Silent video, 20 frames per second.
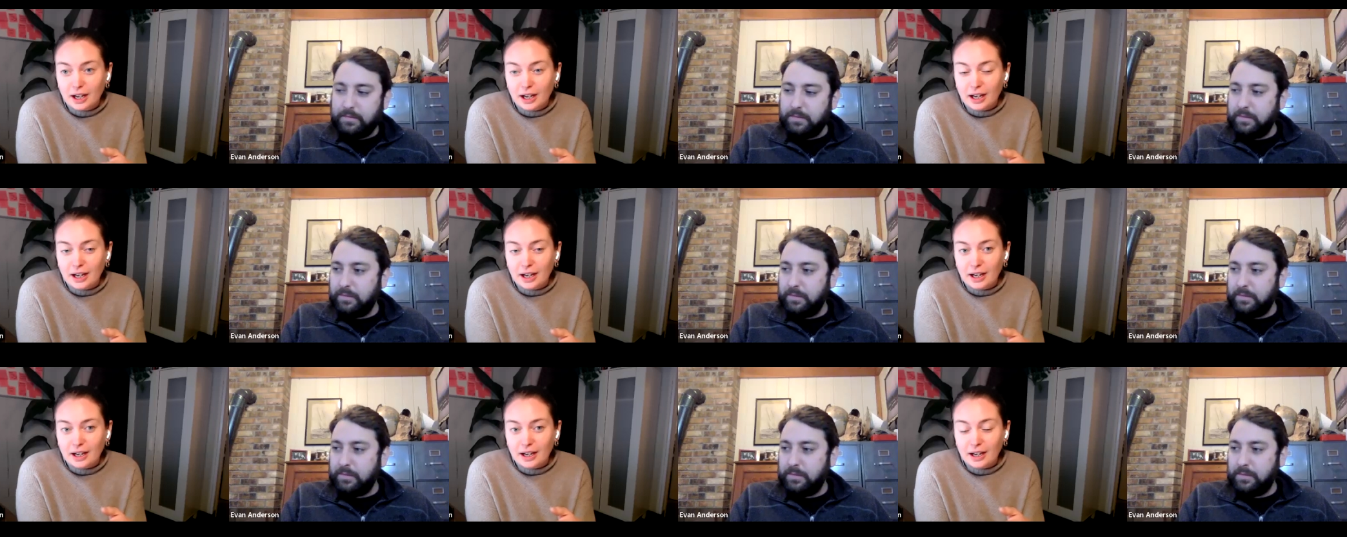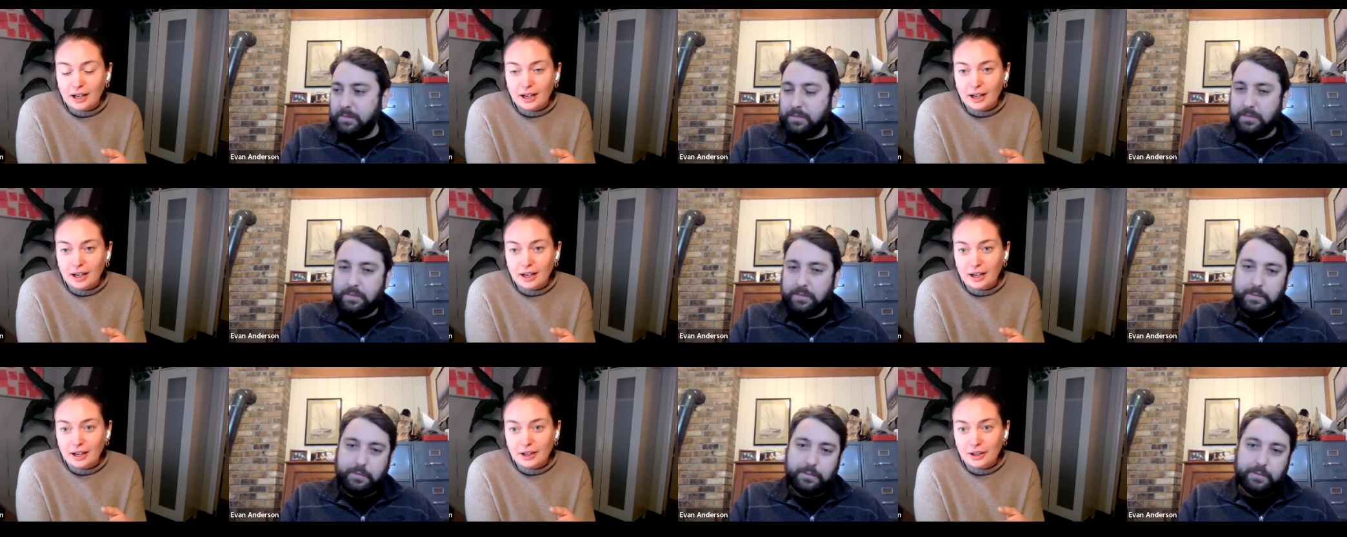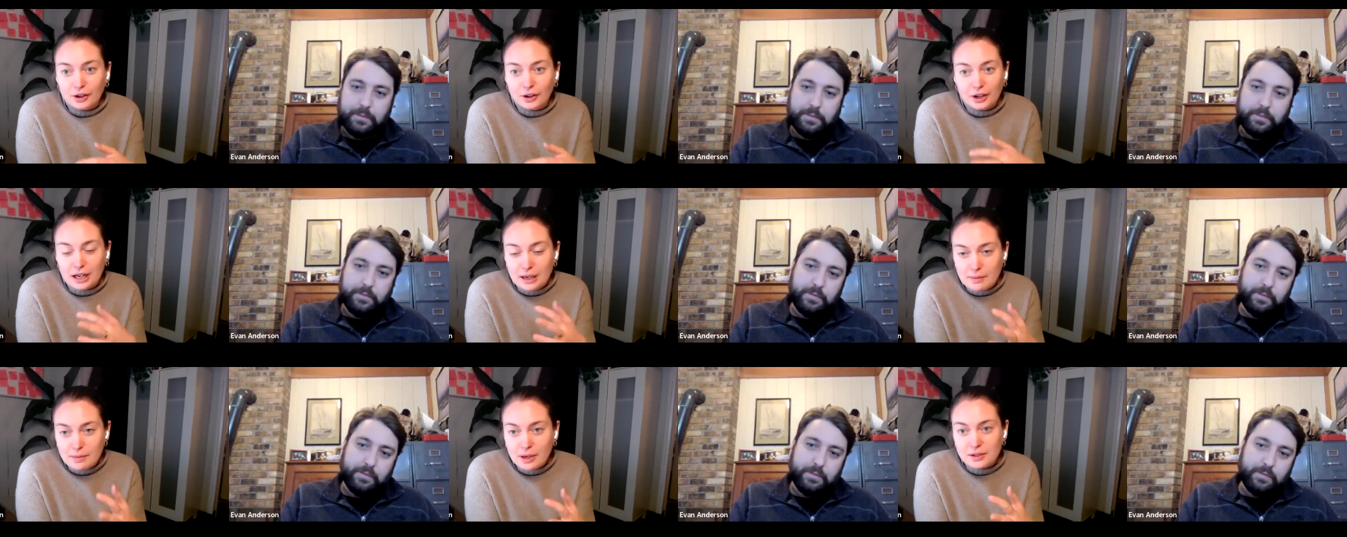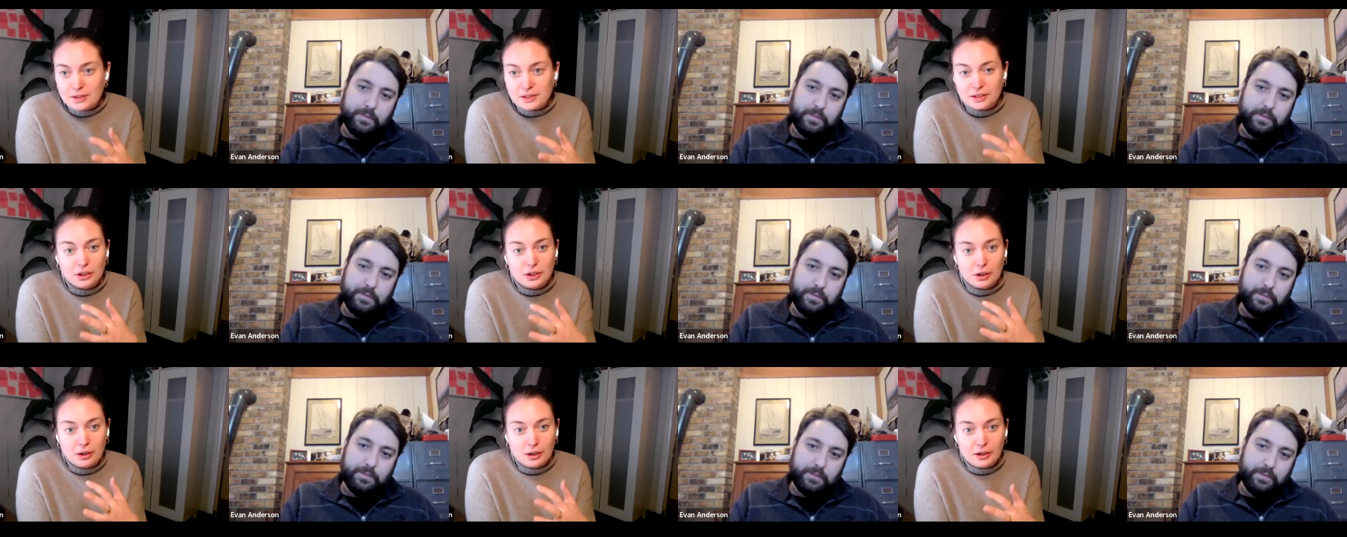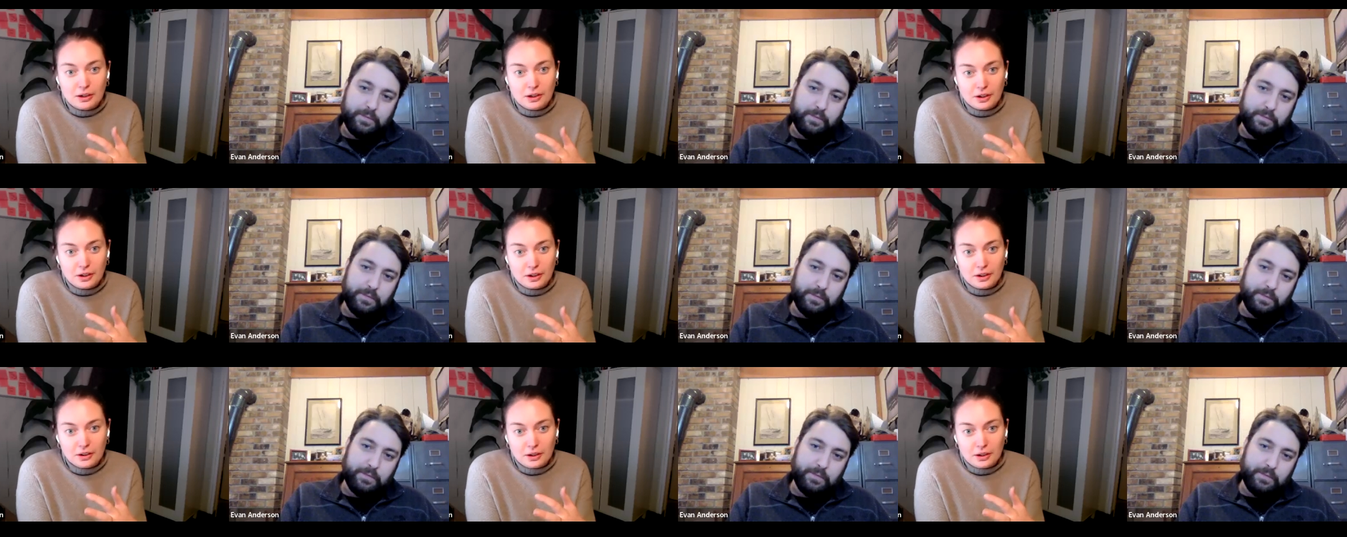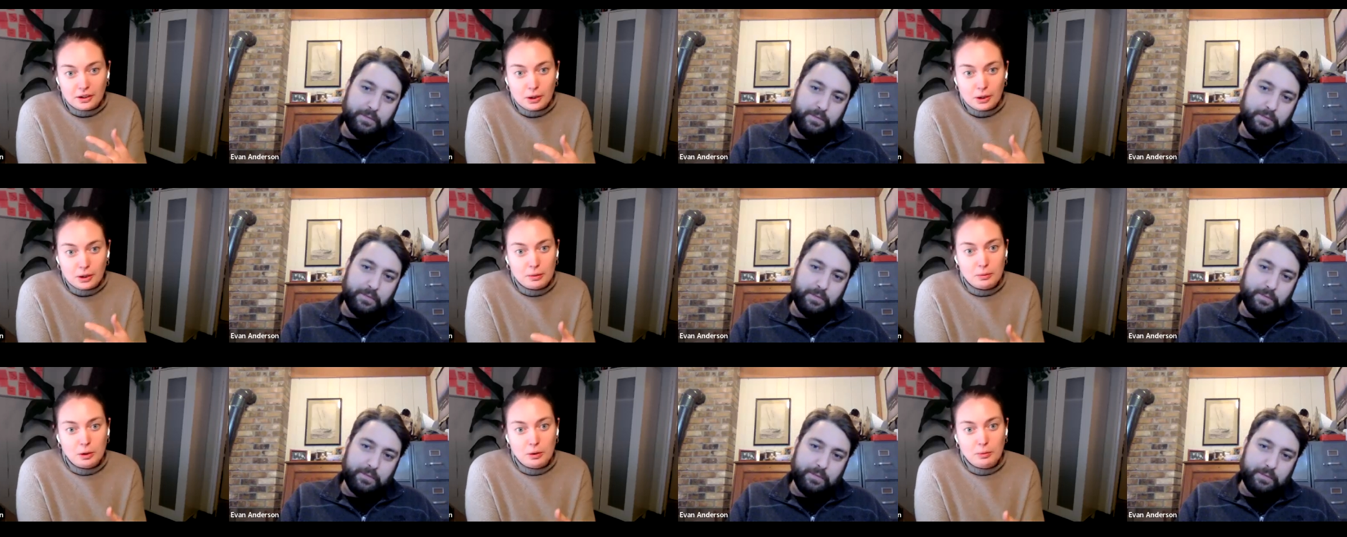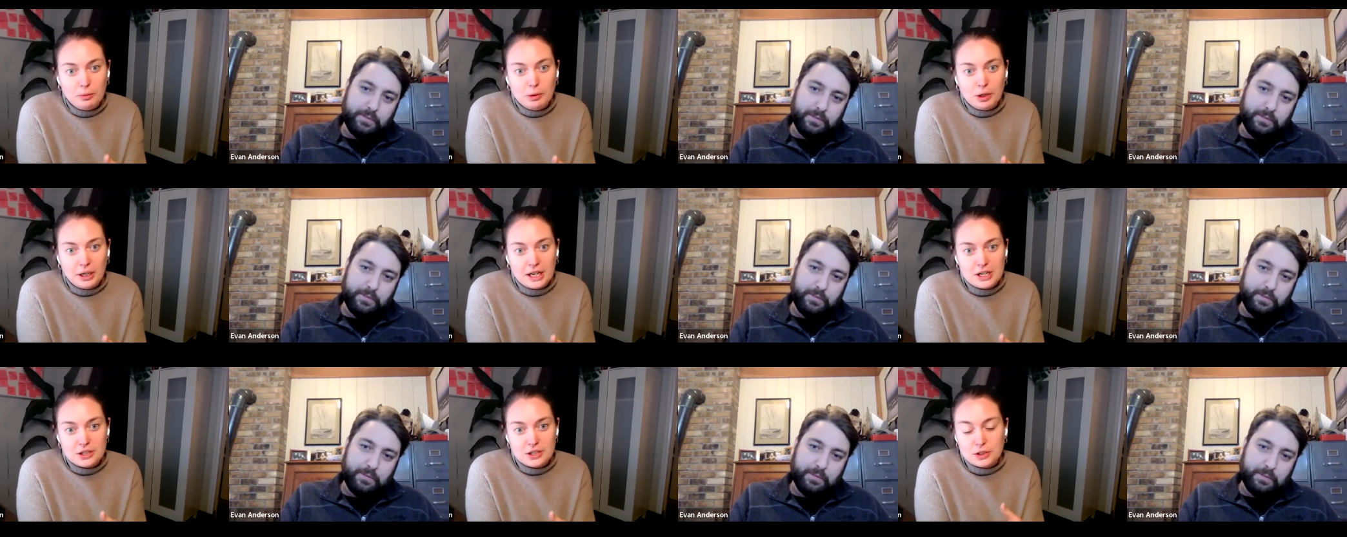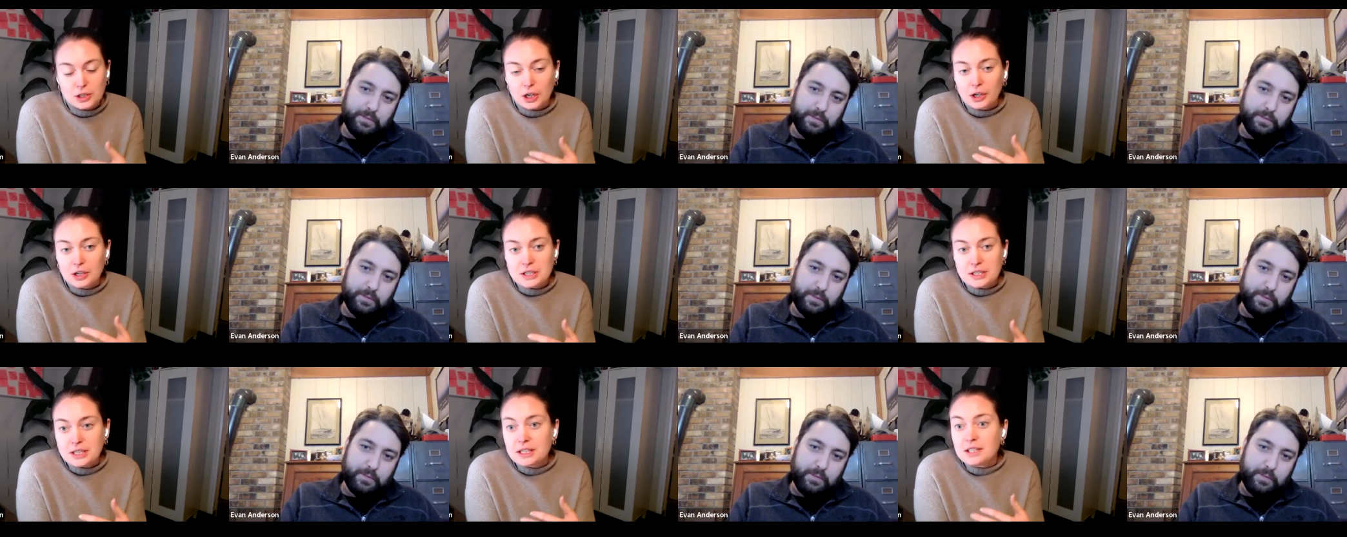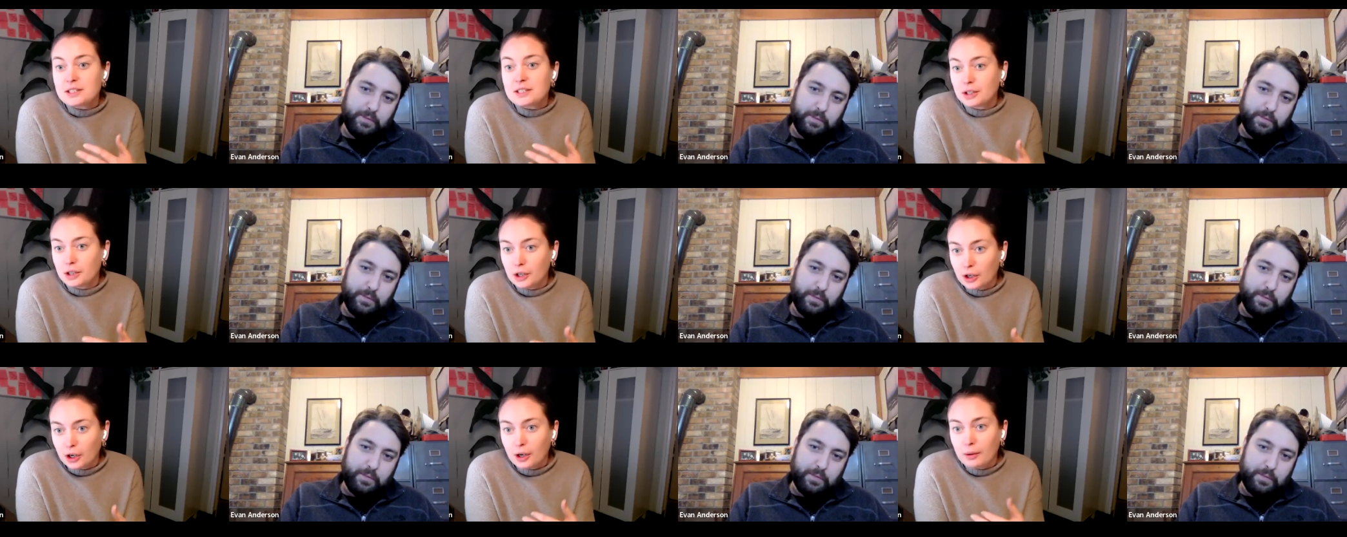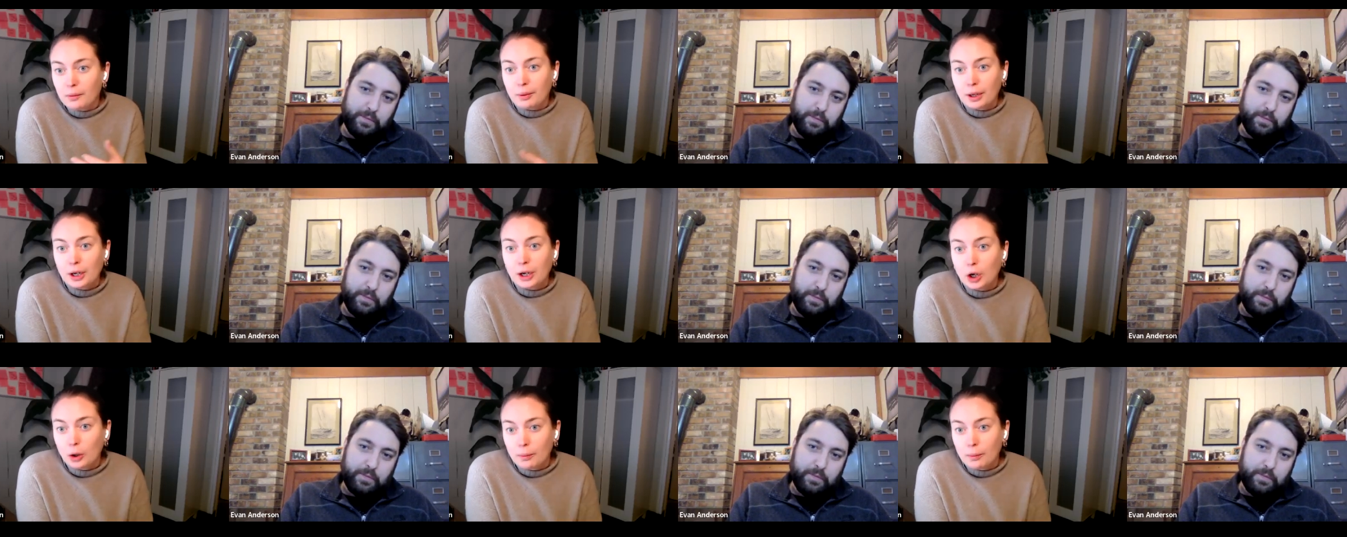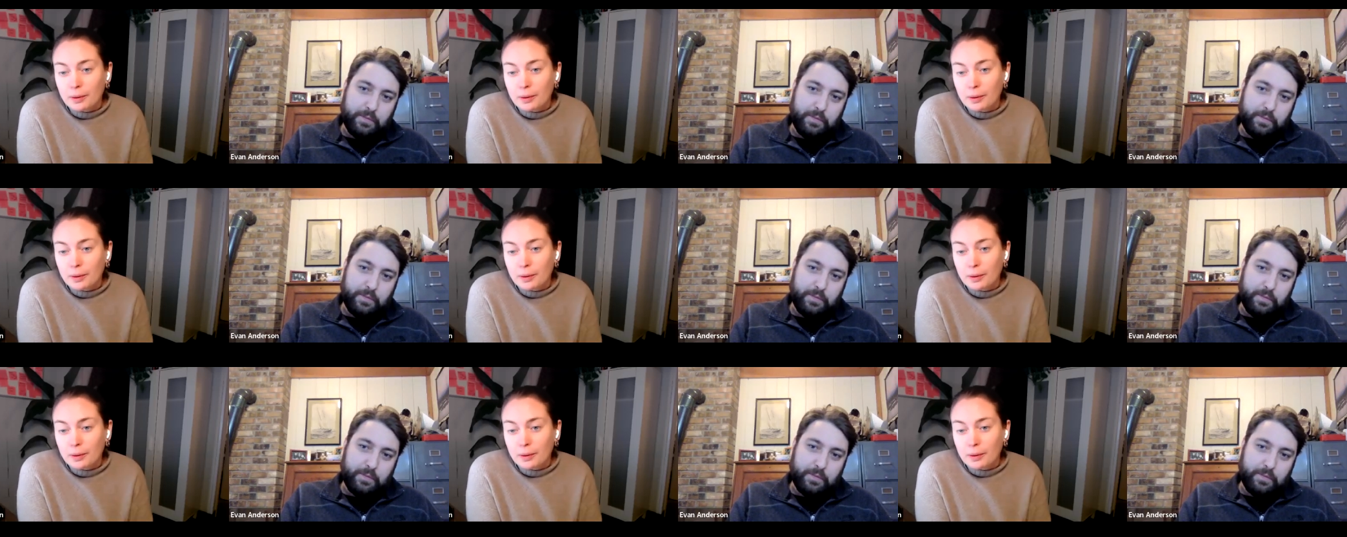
Speaker 1: your emails and your communications are indeed secure and being